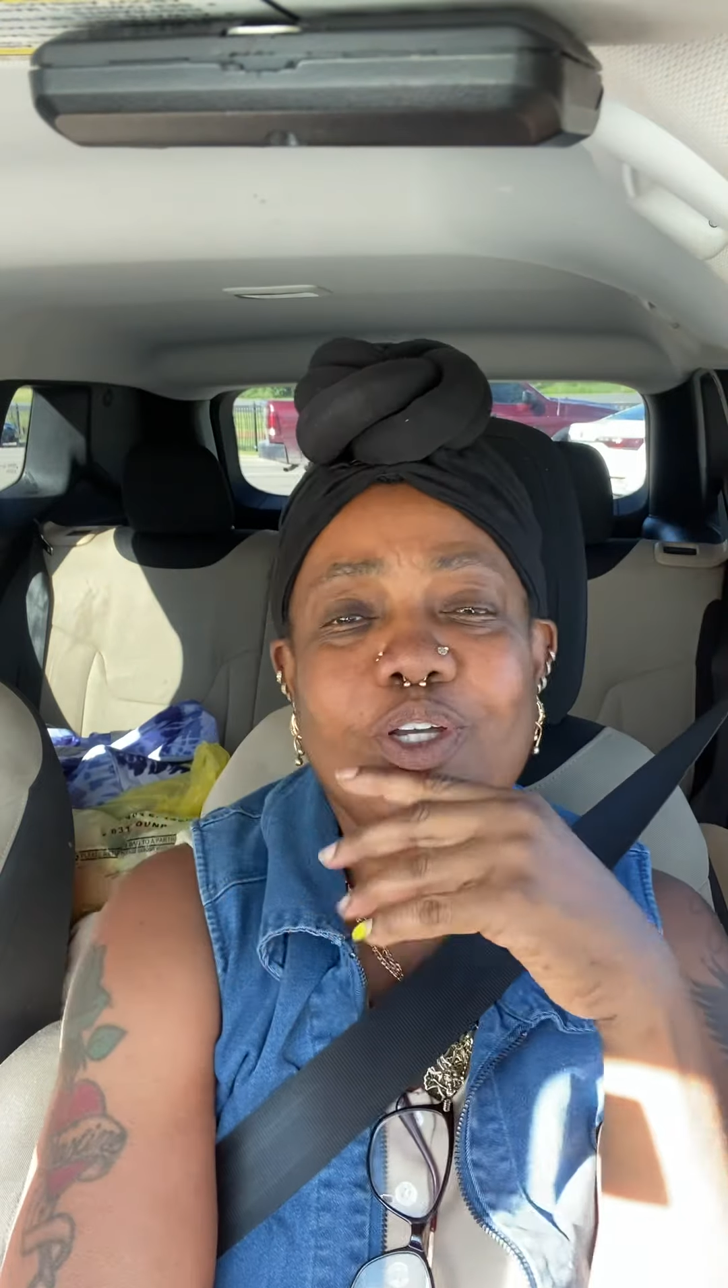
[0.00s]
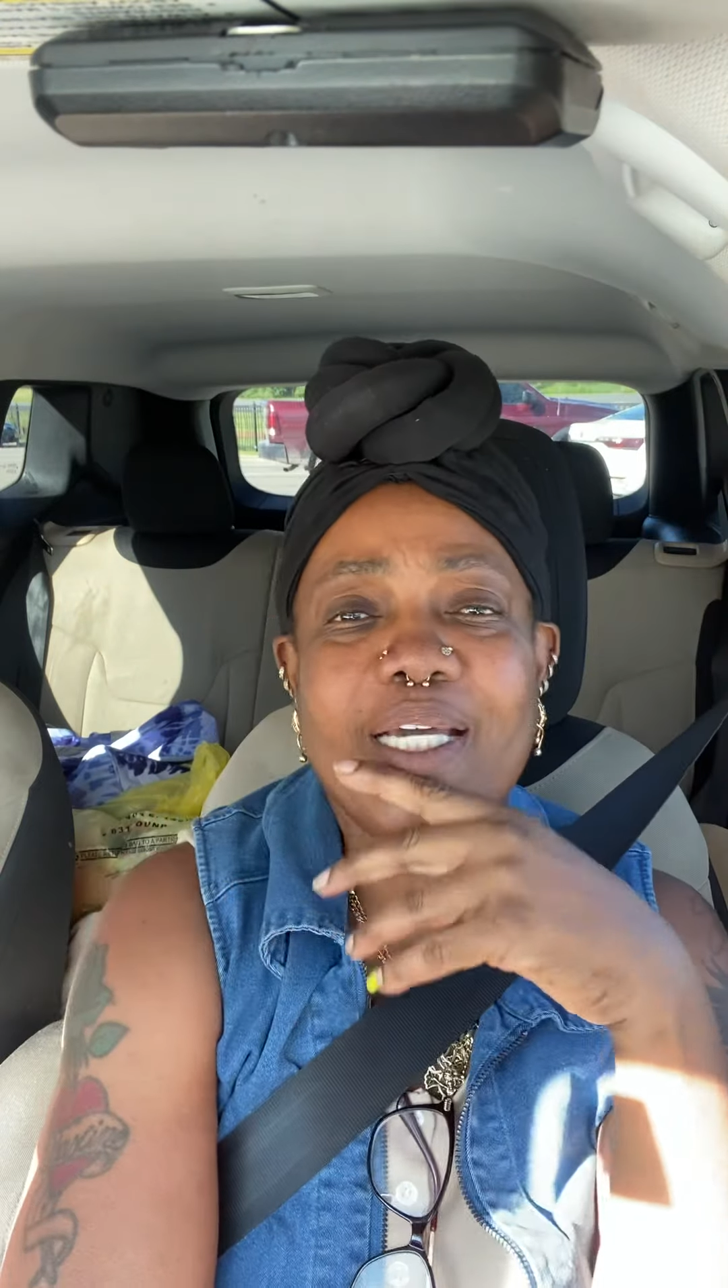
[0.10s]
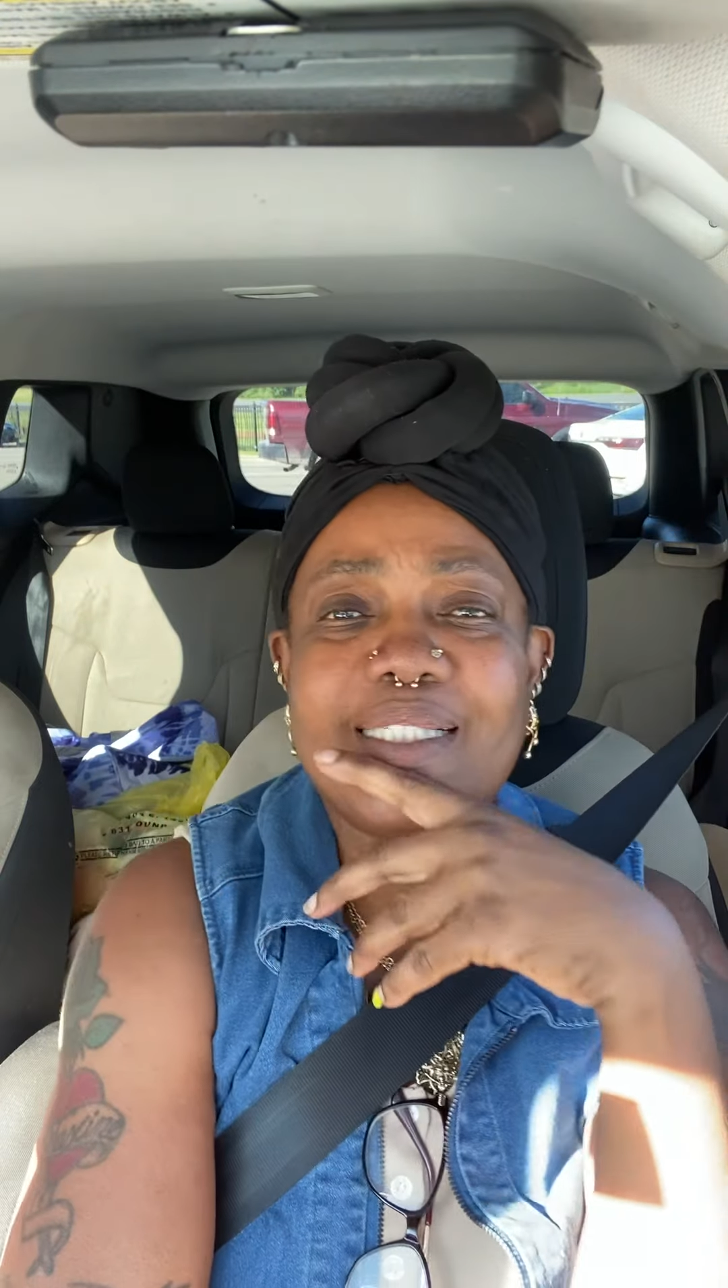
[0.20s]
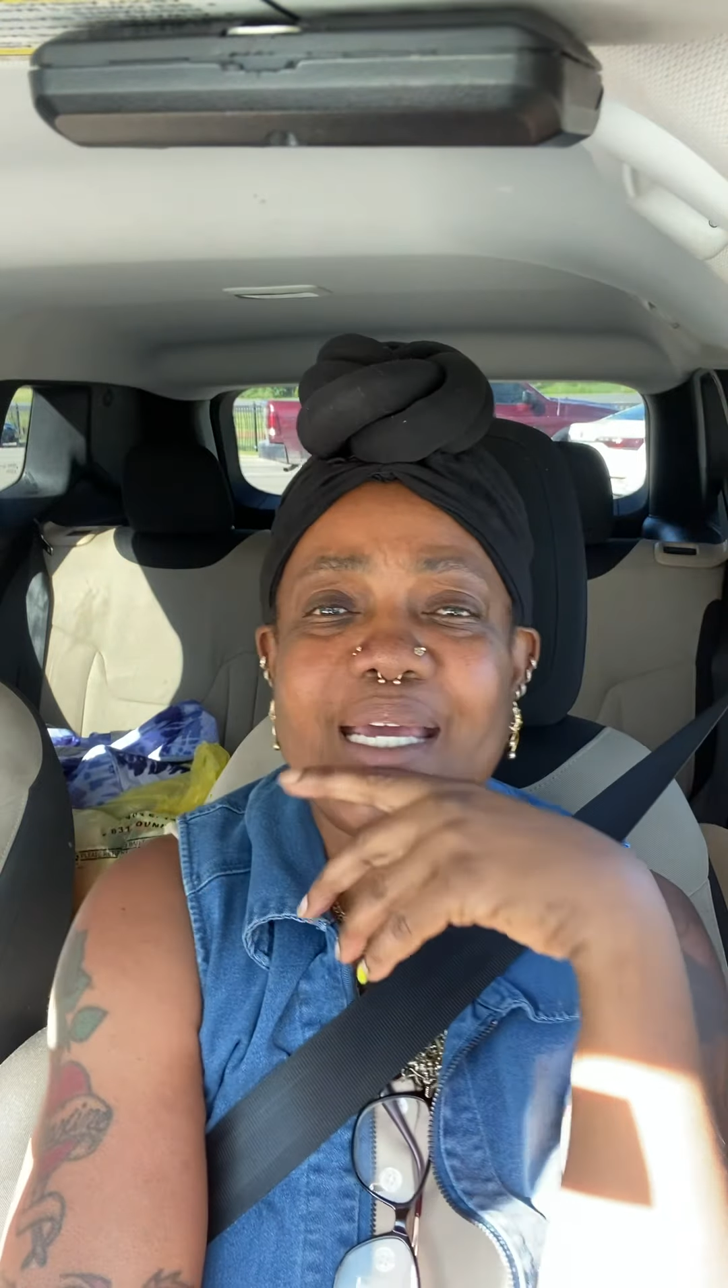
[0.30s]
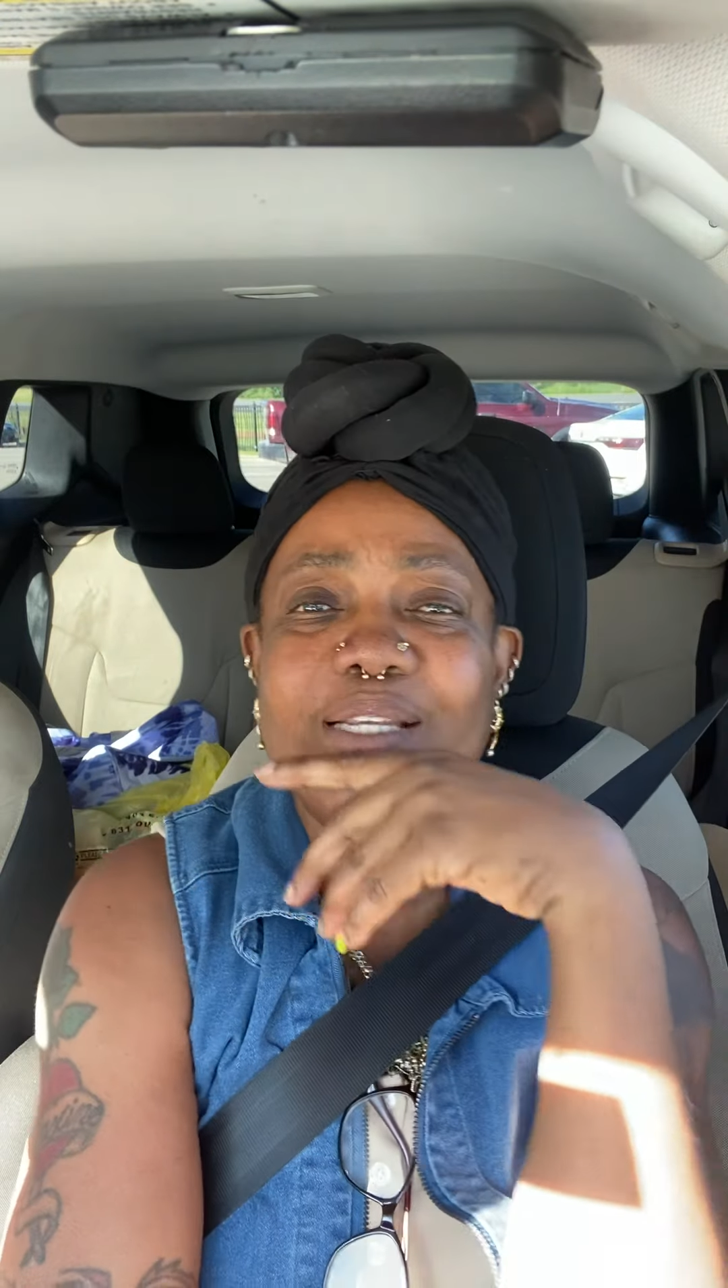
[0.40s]
they
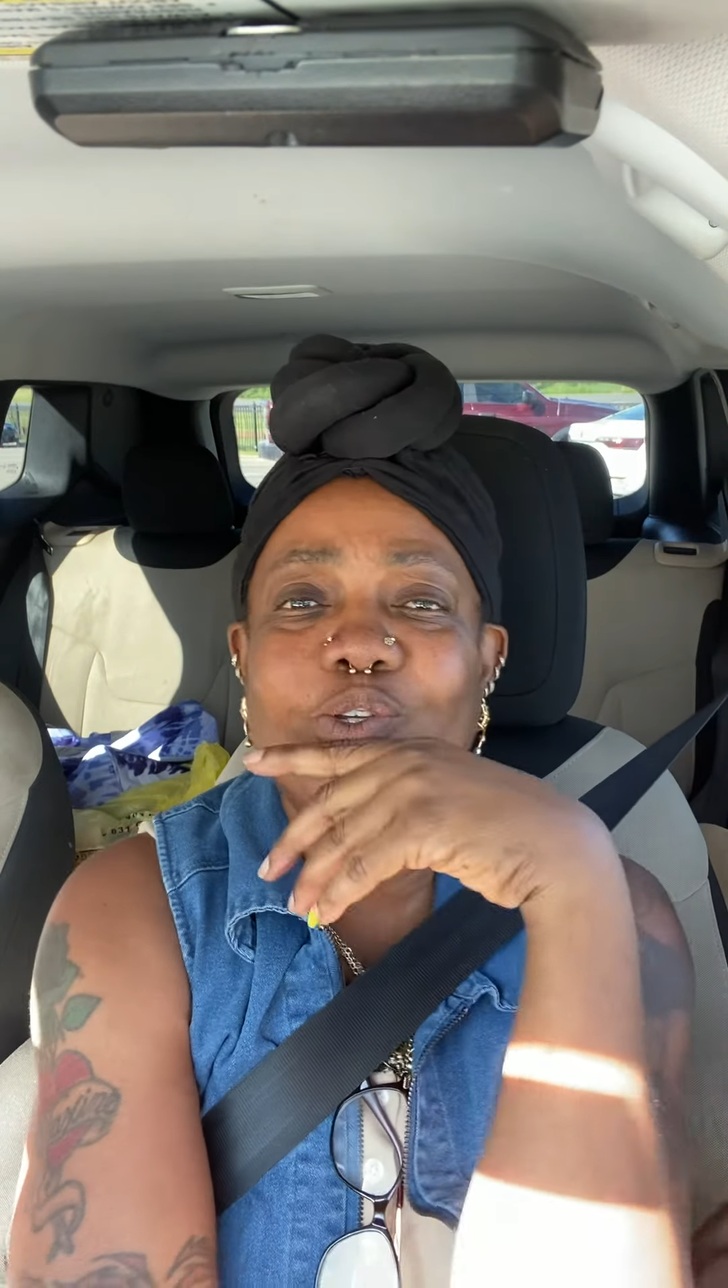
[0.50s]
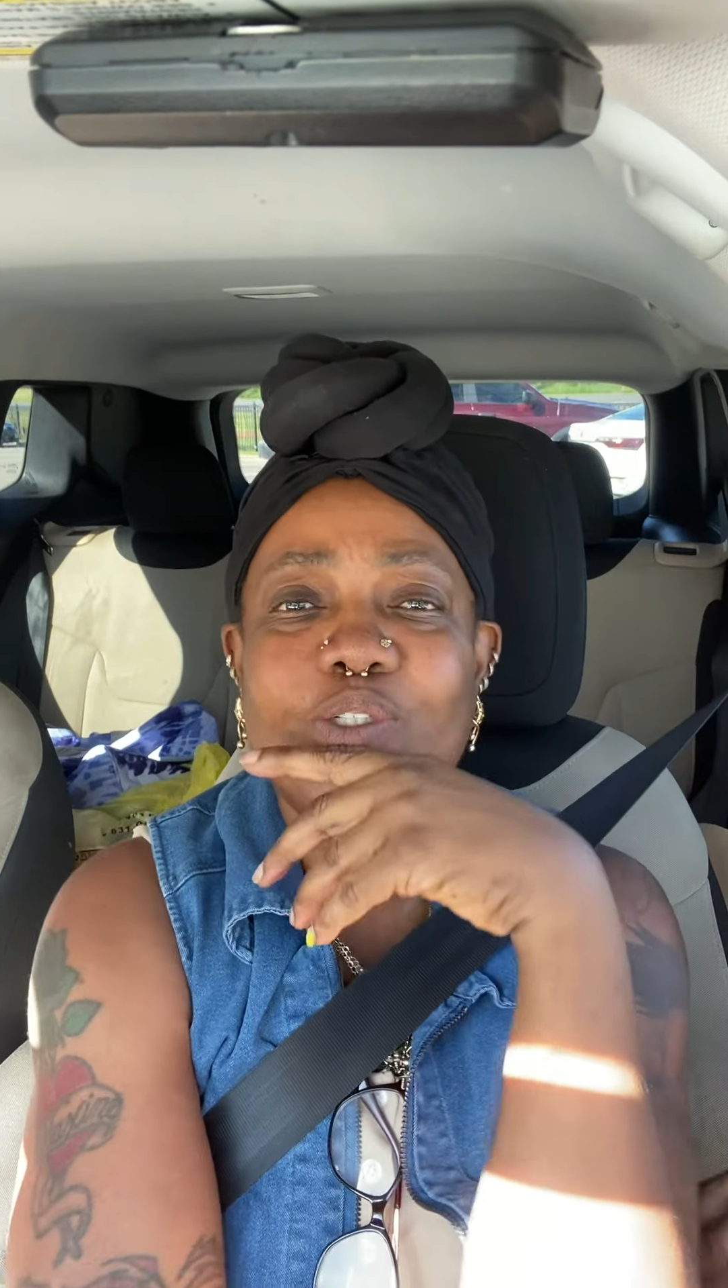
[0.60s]
send you know,